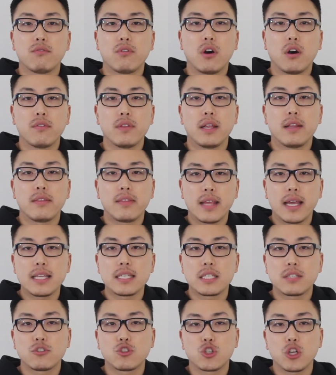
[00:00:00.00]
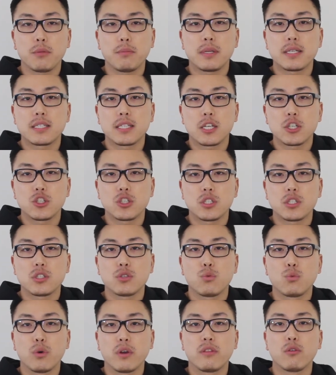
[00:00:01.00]
involved intensive treatment
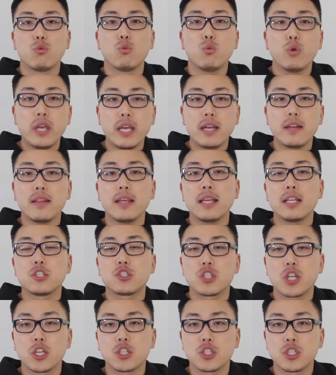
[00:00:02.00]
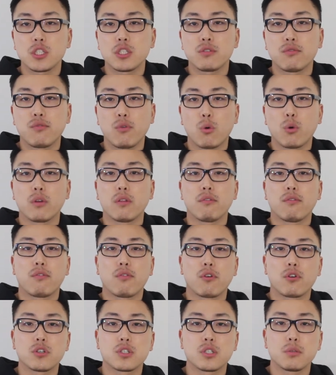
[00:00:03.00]
sessions with weekly injections for the
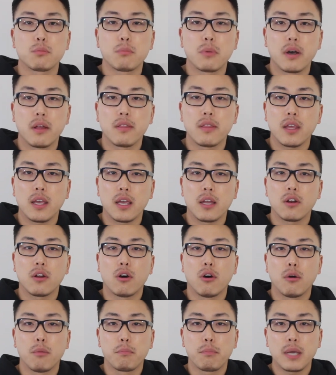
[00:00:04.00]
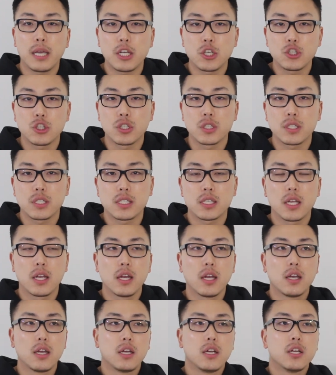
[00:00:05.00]
first month in all patients.
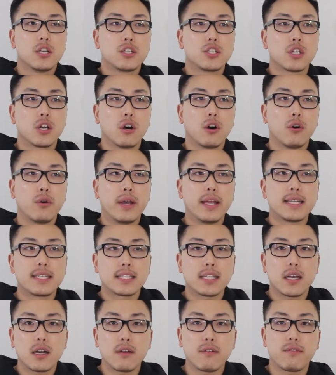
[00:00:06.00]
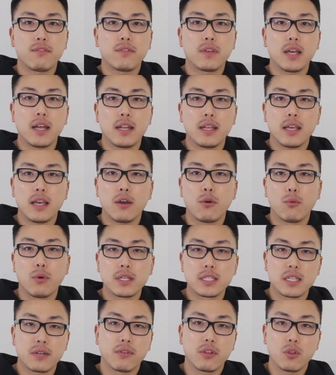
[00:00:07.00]
So instead of getting it
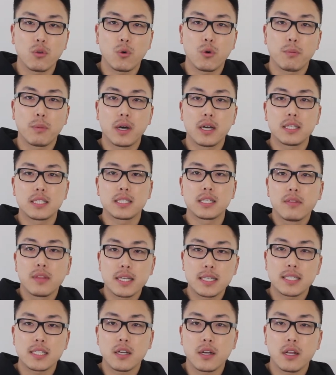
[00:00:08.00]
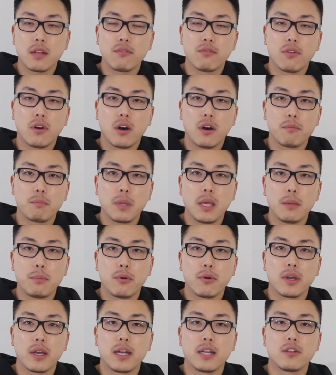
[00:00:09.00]
once every three months, this study involved
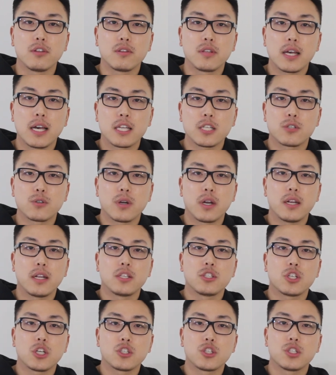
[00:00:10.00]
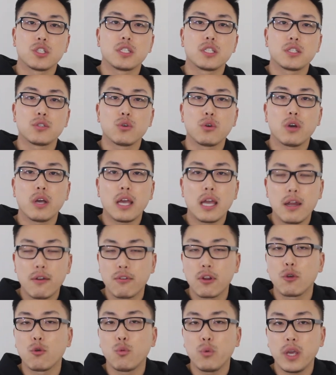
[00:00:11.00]
people getting the injections
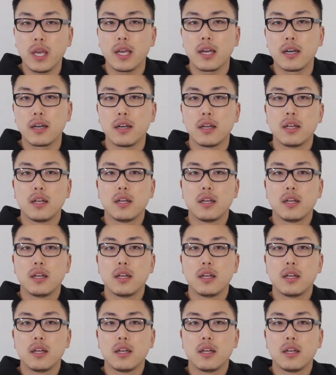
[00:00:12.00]
every week.